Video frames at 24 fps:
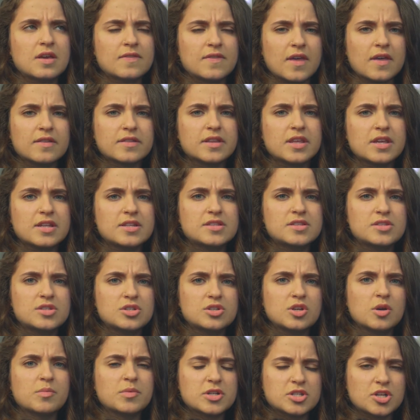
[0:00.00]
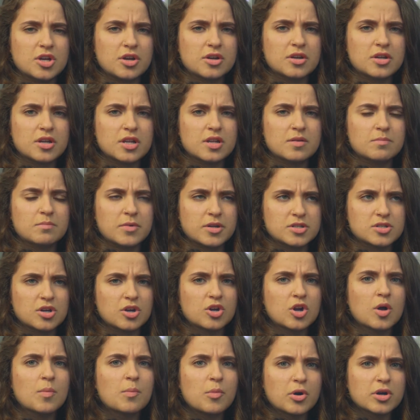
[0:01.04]
that leads to a
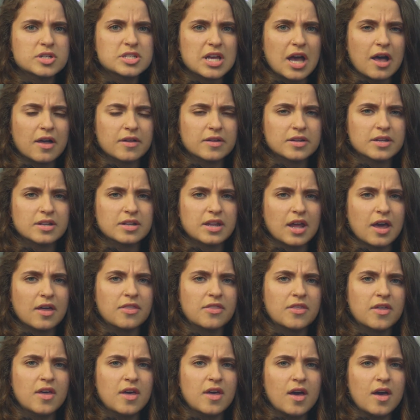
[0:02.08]
maternal mortality death